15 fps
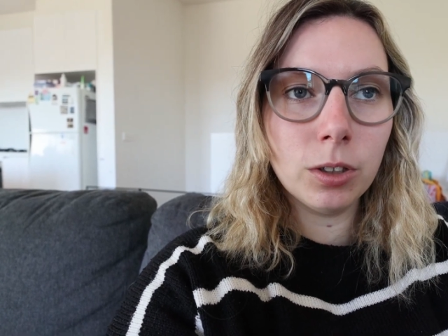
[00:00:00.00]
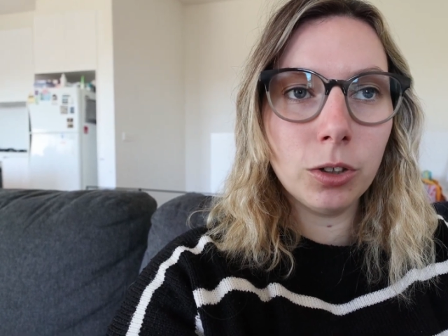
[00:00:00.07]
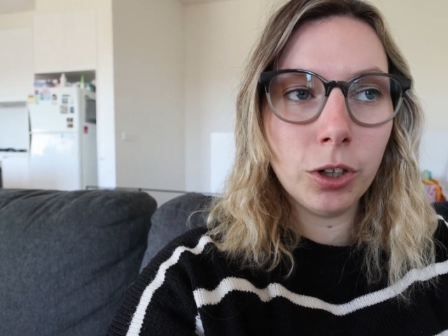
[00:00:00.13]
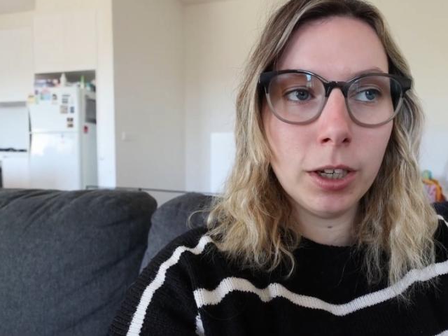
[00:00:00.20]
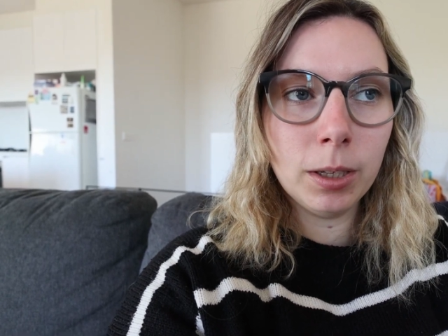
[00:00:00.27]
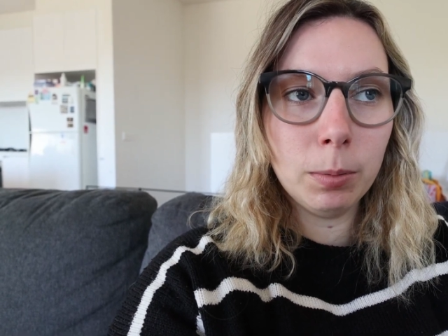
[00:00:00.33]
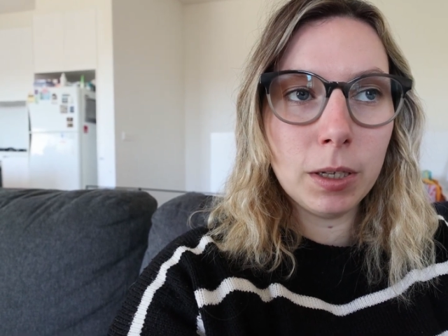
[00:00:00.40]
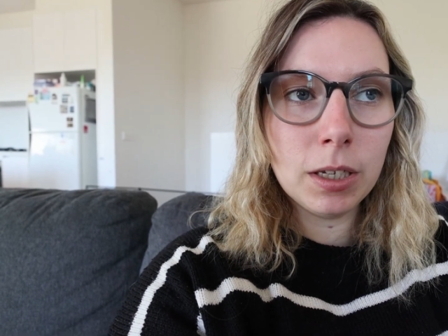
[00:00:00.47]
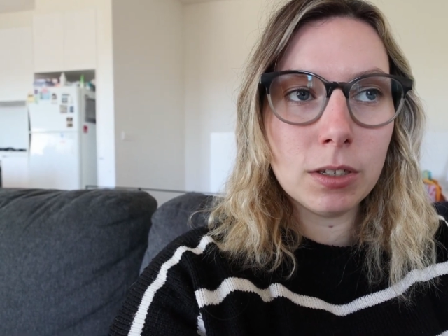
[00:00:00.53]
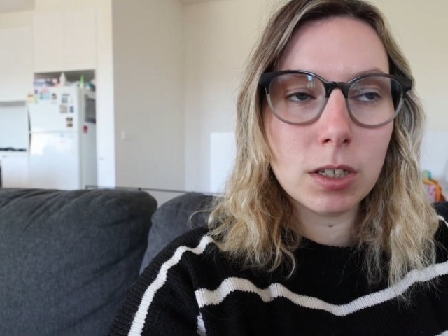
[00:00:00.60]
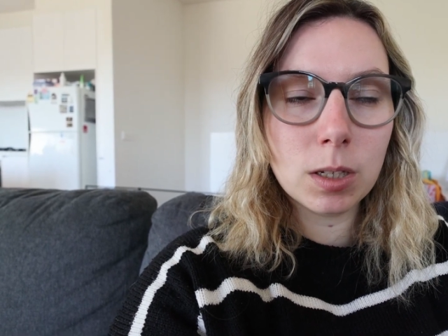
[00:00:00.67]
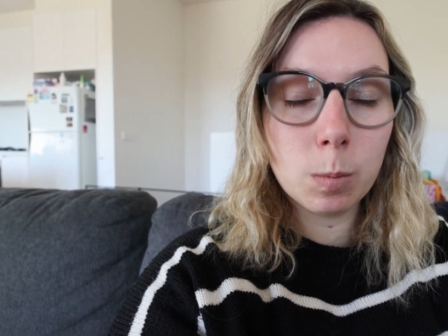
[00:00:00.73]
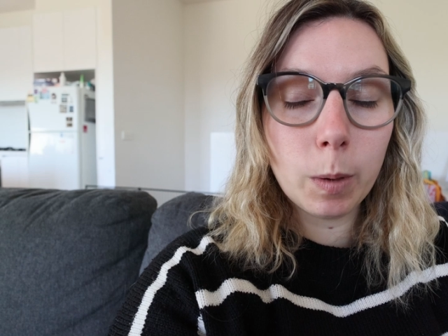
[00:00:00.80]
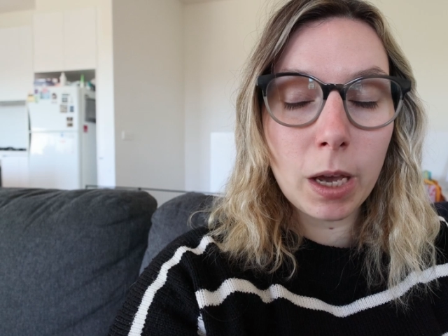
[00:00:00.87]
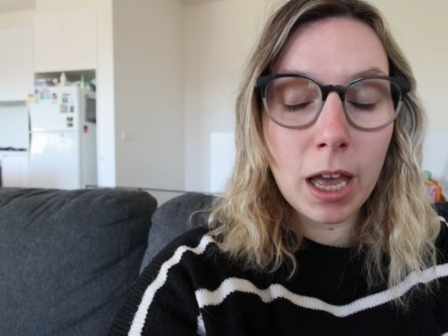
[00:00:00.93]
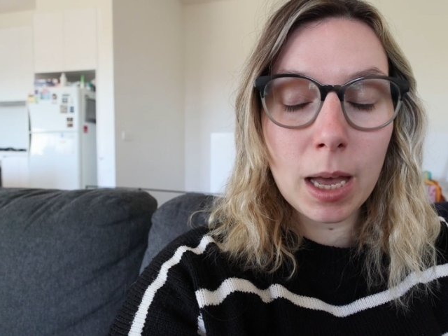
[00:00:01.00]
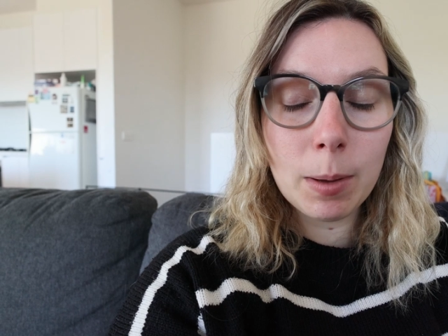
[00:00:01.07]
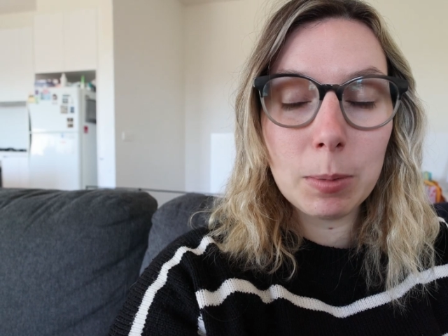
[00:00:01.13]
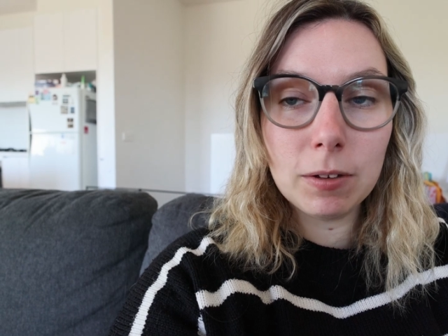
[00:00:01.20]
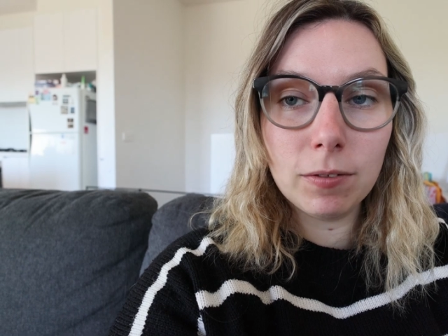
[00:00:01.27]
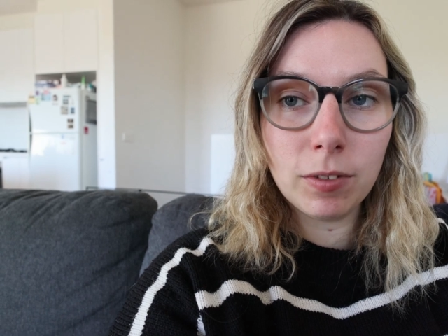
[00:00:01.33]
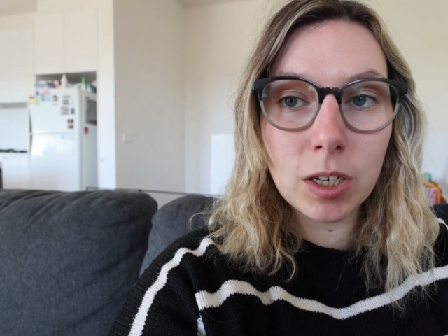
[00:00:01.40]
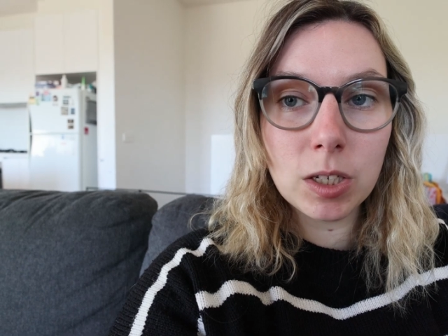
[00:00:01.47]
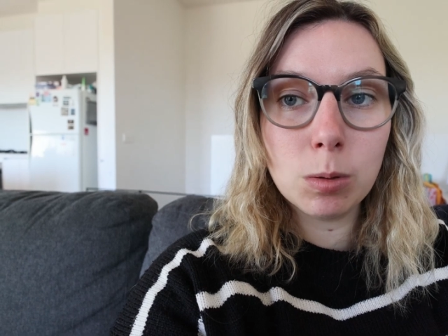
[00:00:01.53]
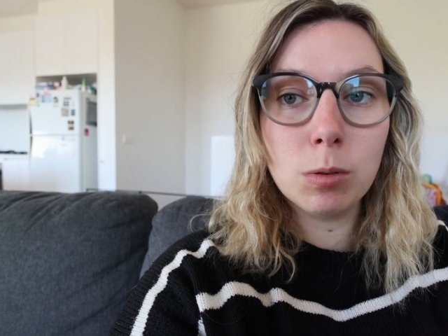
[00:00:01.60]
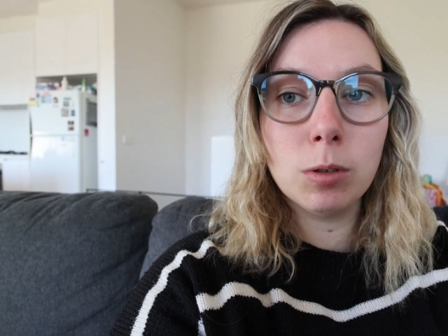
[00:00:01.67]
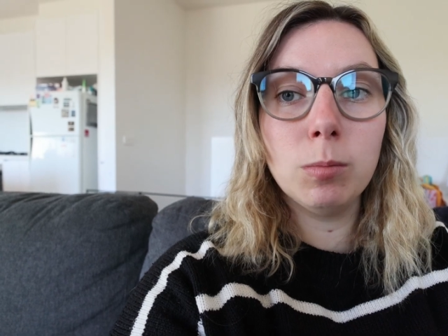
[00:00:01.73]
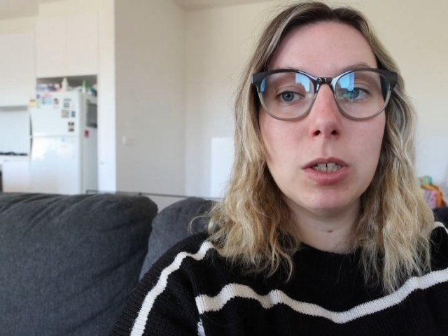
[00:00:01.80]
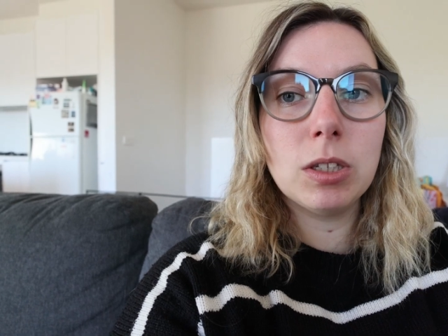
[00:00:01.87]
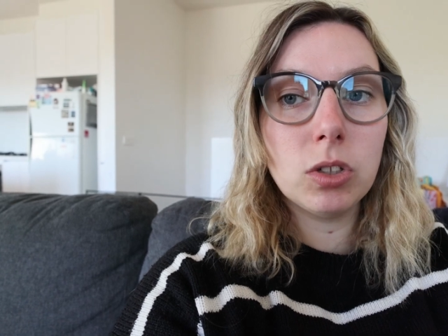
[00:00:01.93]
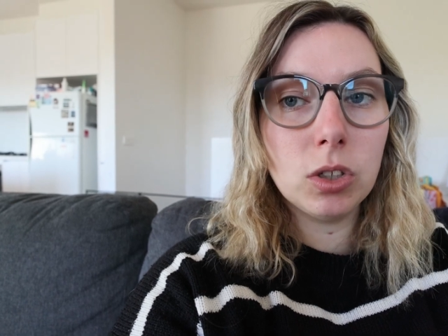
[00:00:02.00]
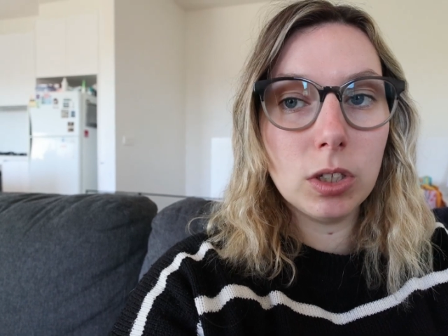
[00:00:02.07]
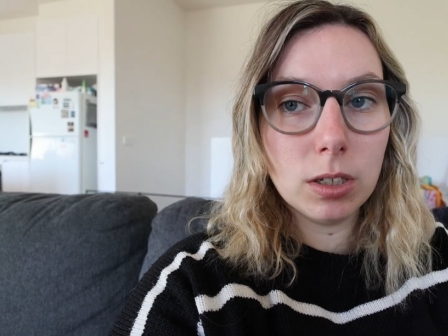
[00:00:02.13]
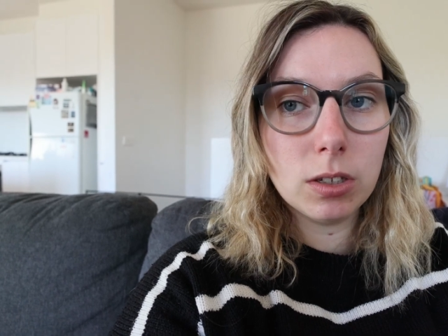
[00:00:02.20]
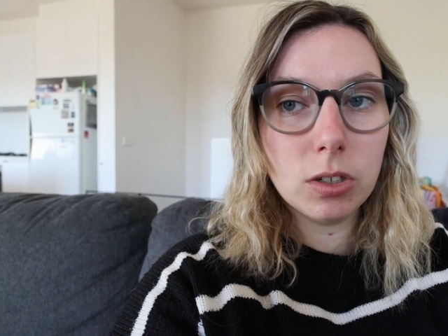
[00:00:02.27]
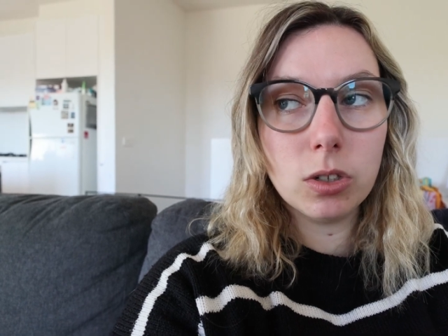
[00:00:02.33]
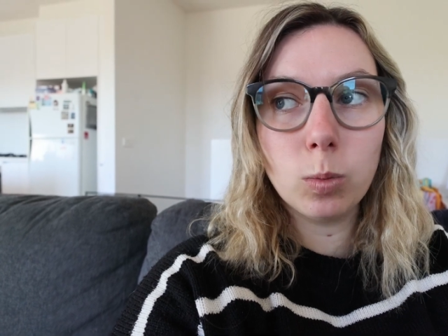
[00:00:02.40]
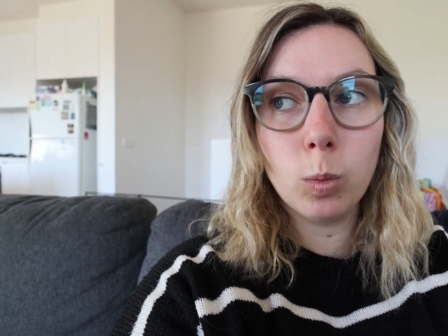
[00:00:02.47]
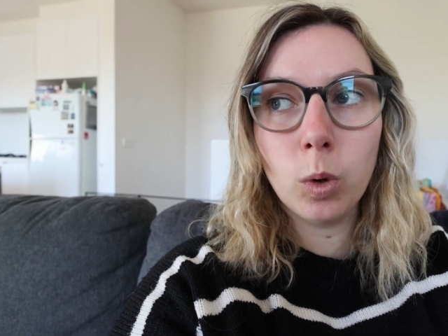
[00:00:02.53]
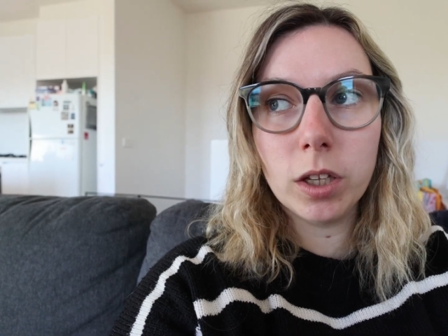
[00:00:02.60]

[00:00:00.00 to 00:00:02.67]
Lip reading: creepy spam Facebook messages